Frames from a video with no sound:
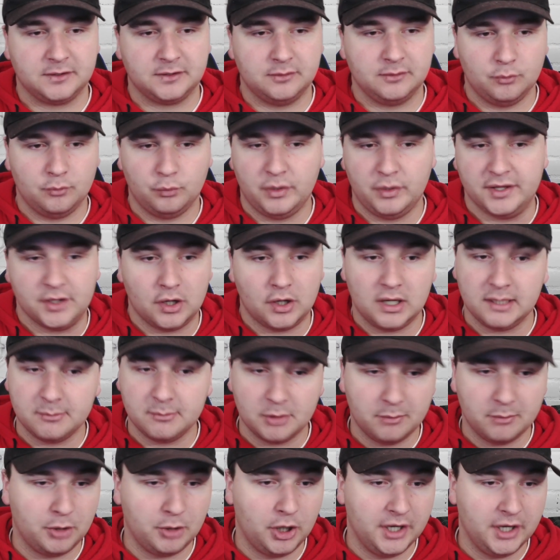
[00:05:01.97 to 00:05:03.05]
with Ollie
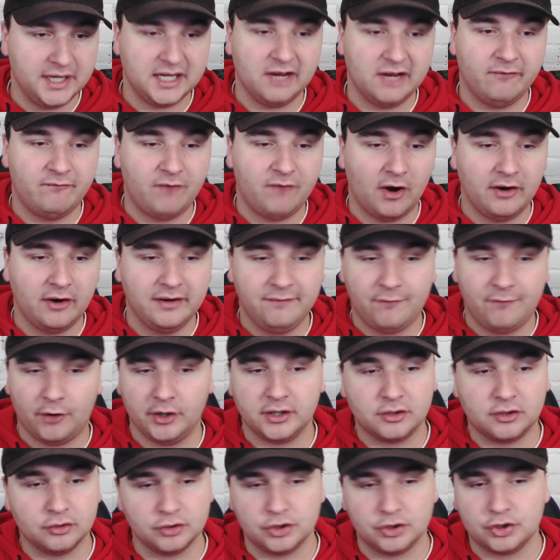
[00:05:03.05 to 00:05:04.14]
McBurnie. A very, very
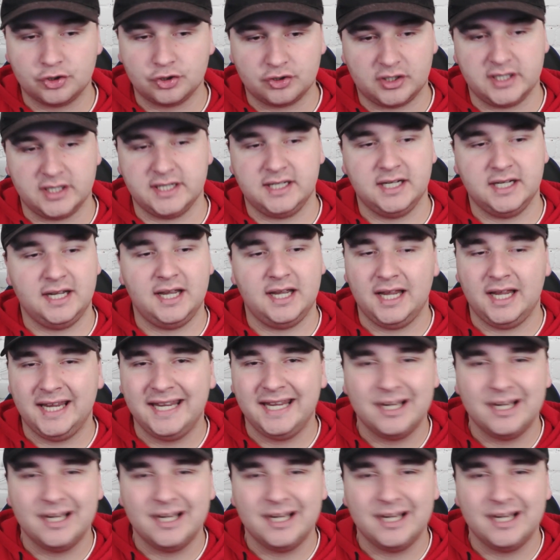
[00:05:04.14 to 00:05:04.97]
good striker. He